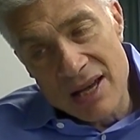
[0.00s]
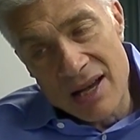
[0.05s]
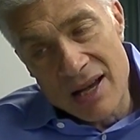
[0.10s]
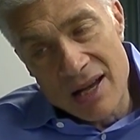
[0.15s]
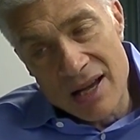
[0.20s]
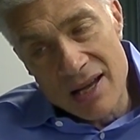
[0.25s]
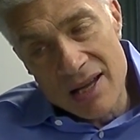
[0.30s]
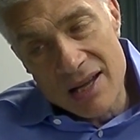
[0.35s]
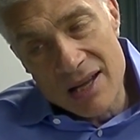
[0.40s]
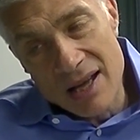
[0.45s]

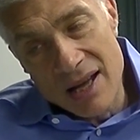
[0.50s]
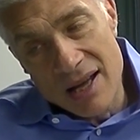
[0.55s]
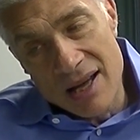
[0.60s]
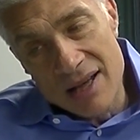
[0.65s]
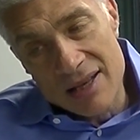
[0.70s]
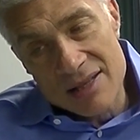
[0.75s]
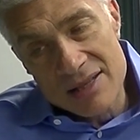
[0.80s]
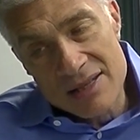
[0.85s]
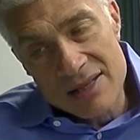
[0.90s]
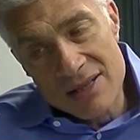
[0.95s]

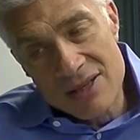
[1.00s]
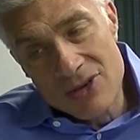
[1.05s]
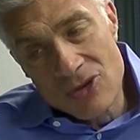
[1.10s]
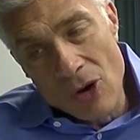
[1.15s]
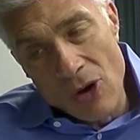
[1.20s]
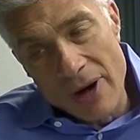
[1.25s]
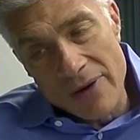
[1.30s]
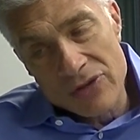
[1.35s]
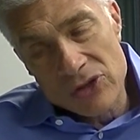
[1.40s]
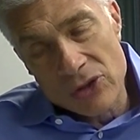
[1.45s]

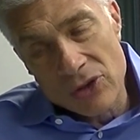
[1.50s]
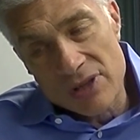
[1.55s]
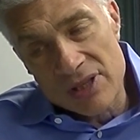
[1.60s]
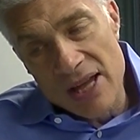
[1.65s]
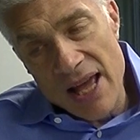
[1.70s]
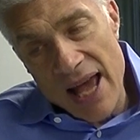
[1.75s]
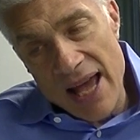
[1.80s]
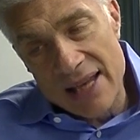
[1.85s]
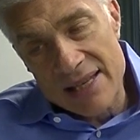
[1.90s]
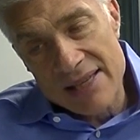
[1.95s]
offshore
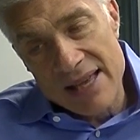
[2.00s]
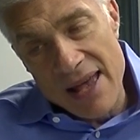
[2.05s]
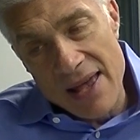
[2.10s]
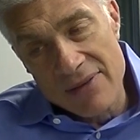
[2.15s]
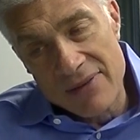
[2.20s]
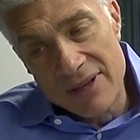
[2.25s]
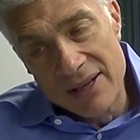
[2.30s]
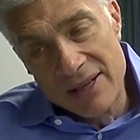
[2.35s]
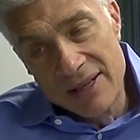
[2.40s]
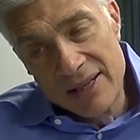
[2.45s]
tax
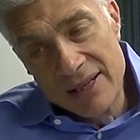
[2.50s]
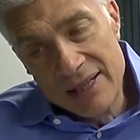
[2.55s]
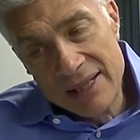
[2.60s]
haven.